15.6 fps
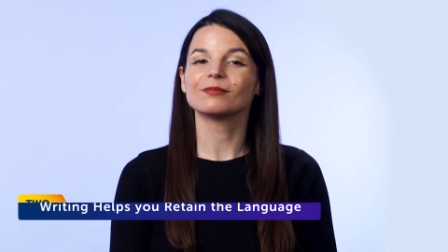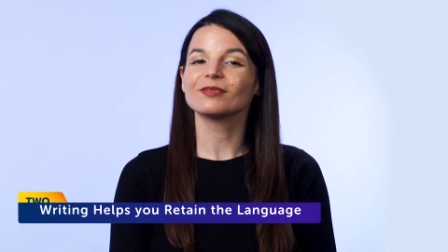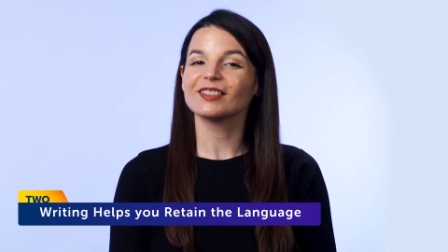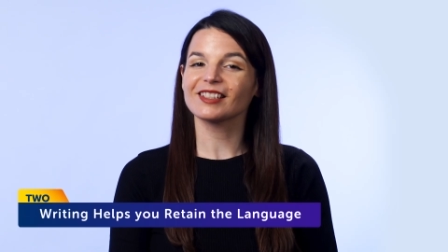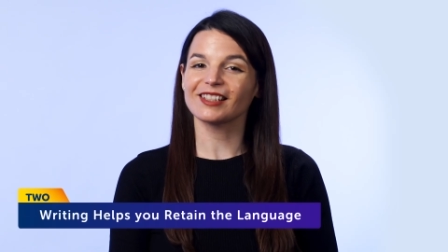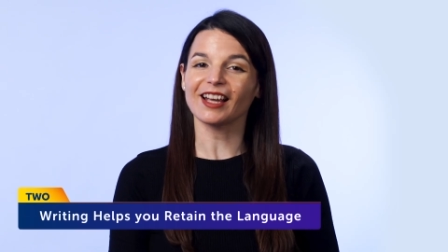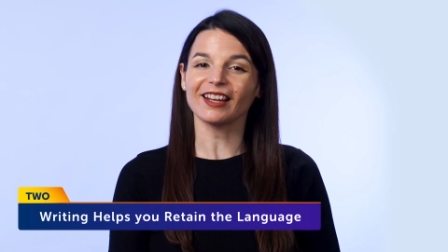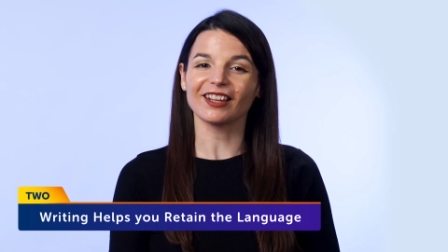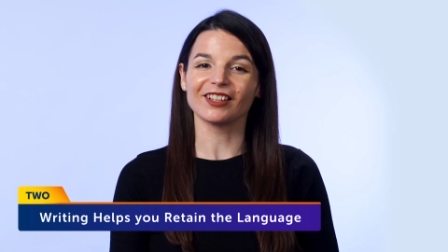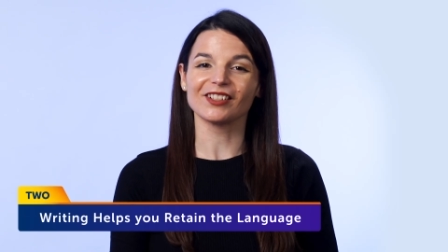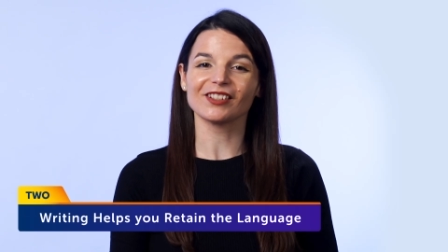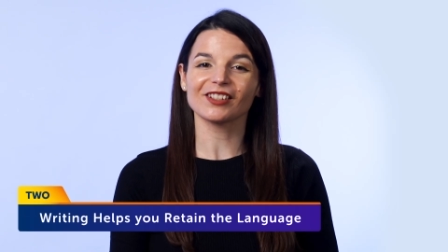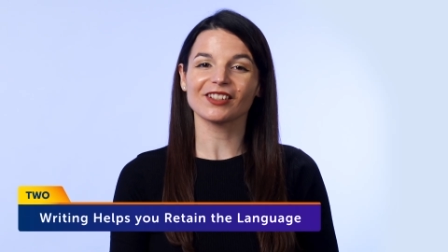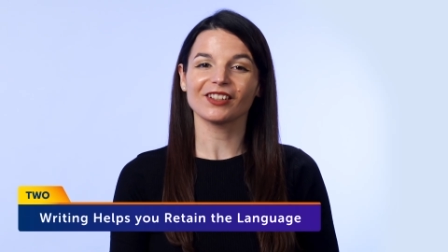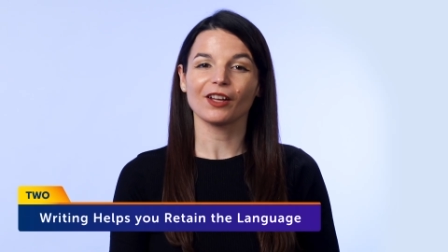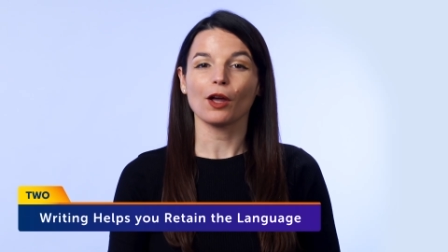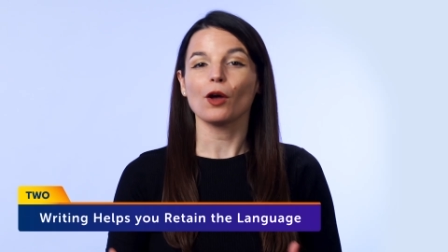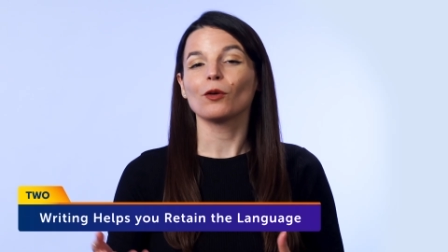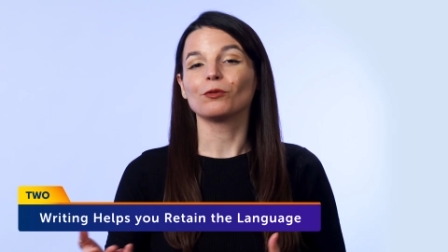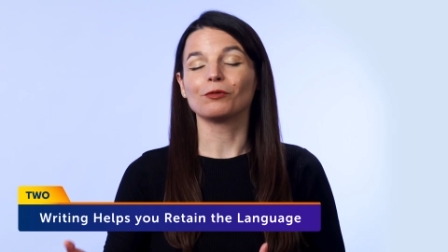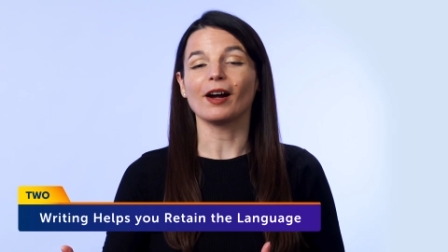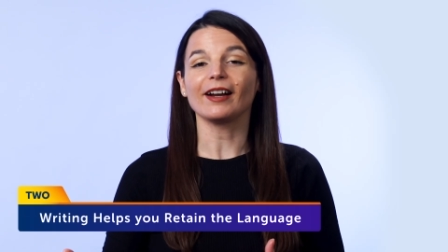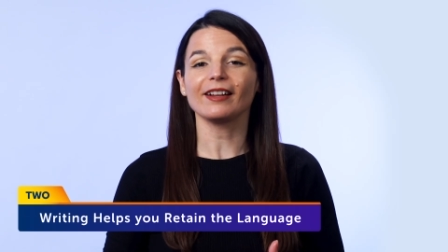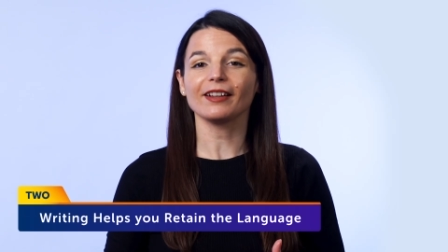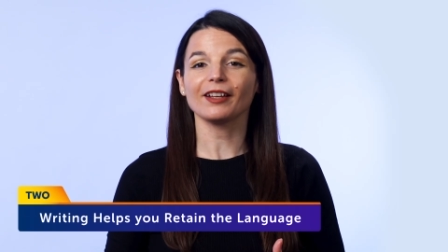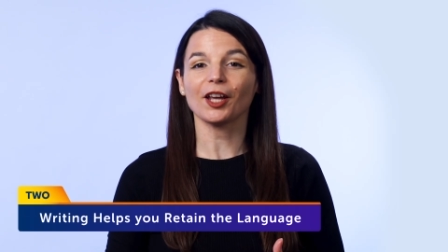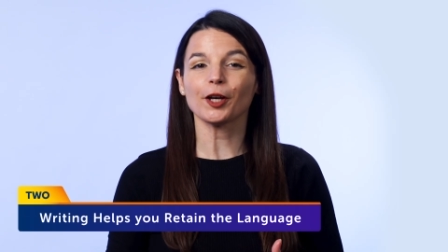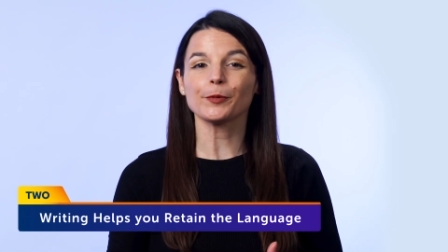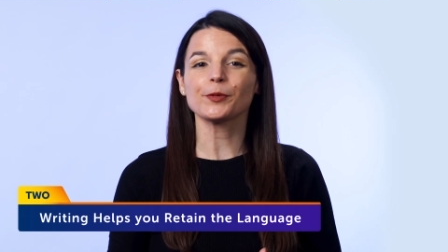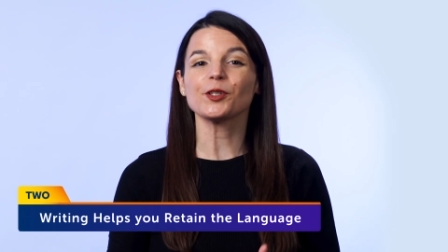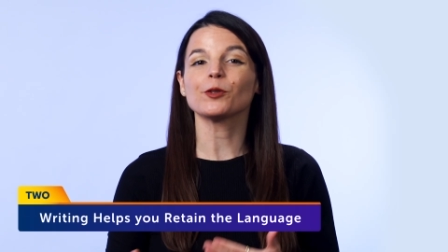Second, writing
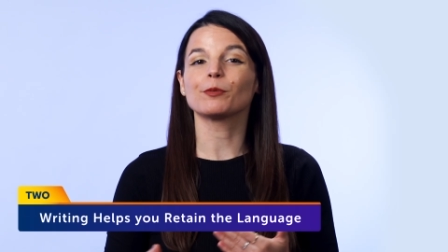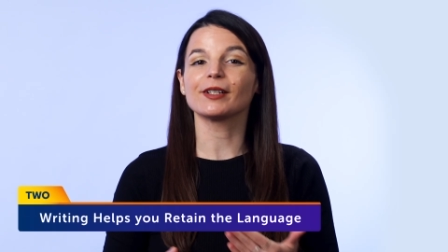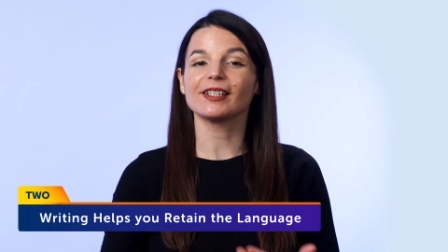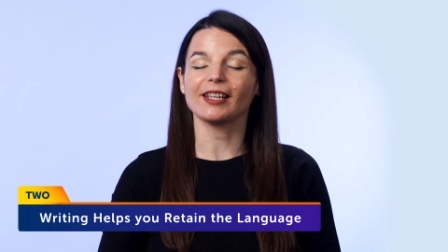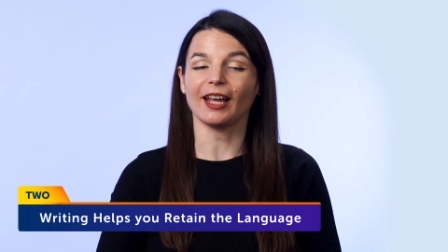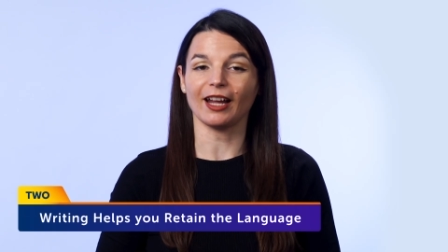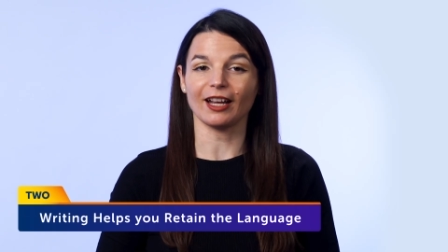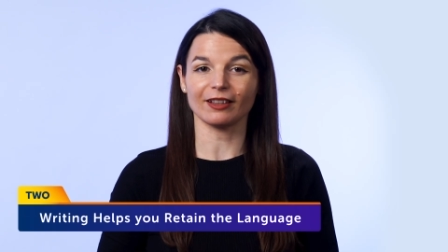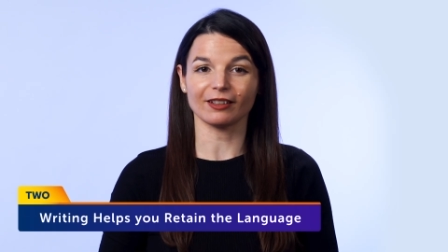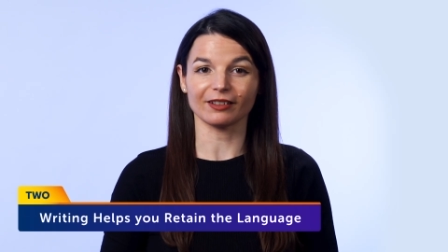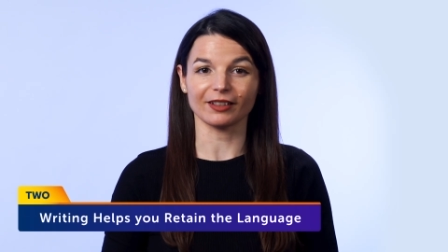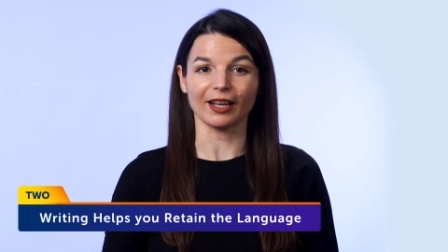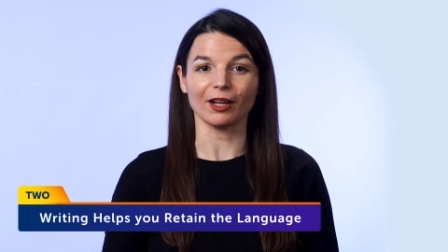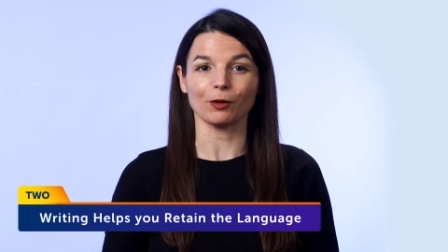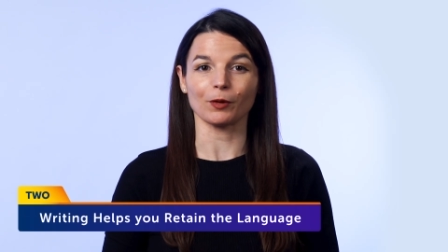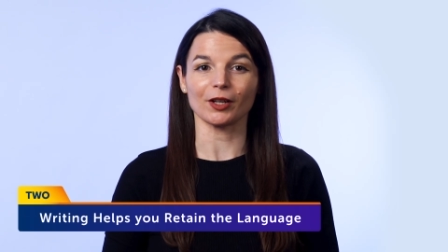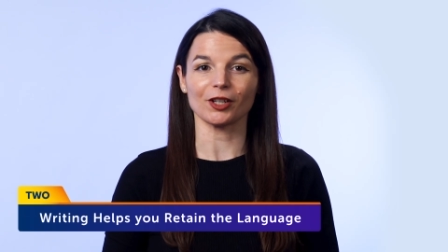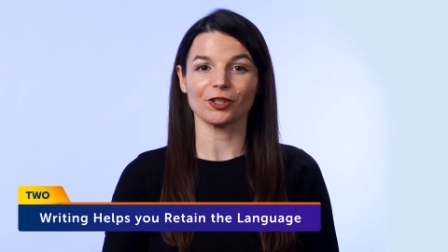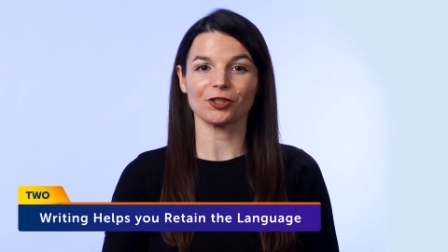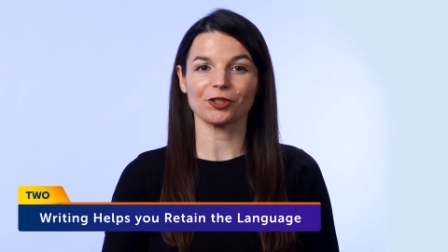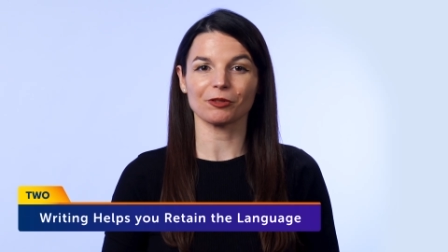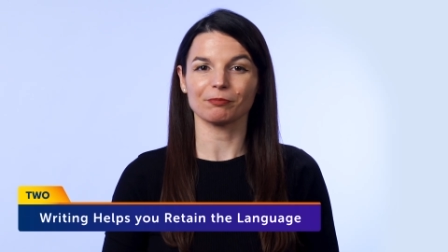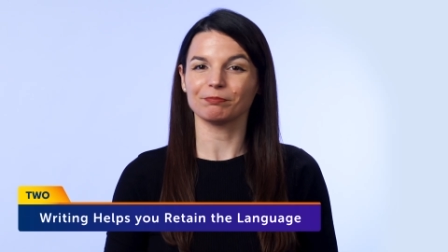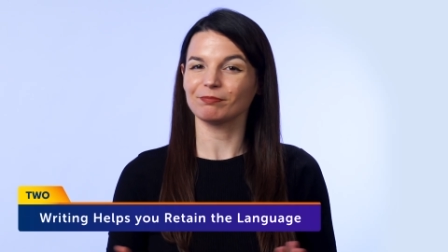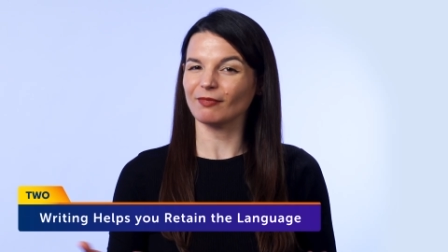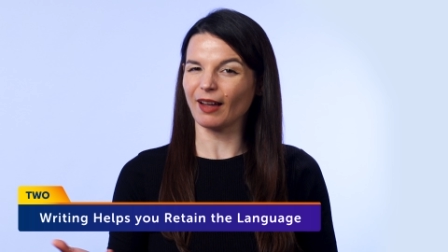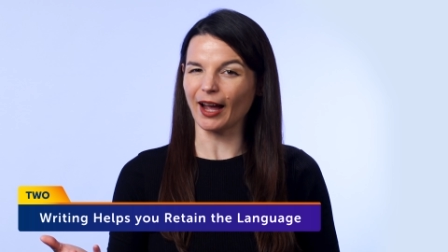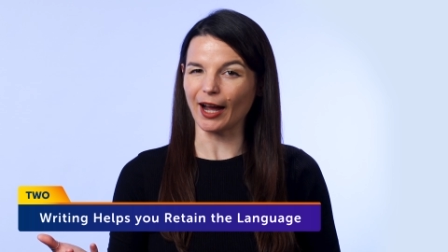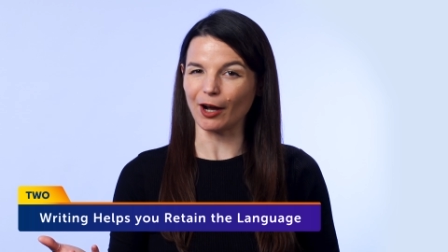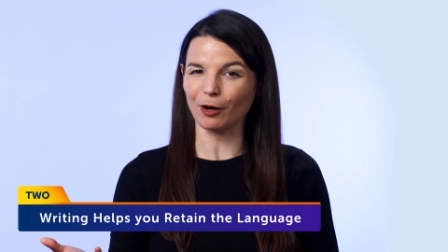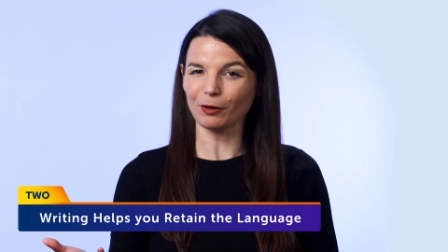helps you retain the language.
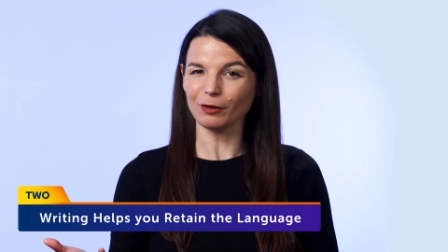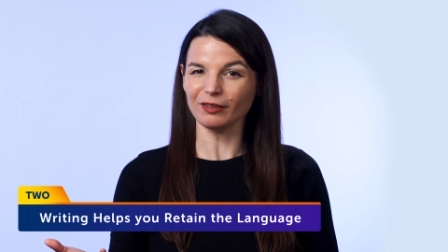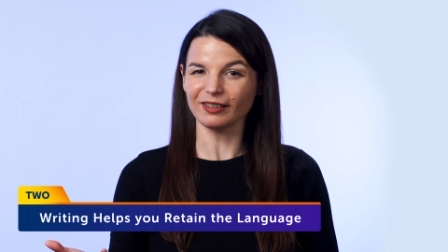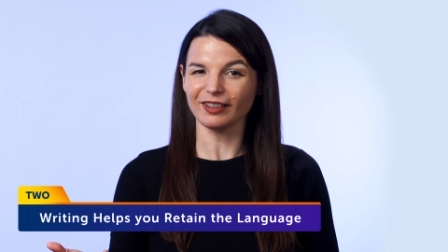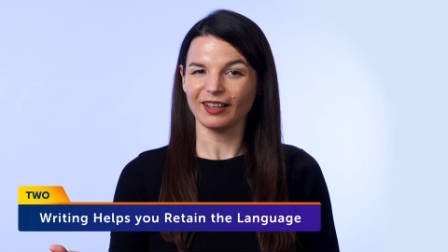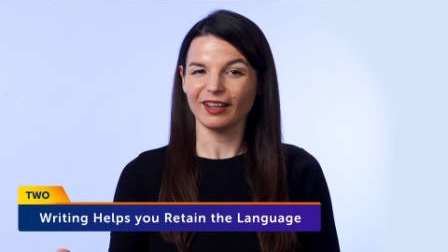How?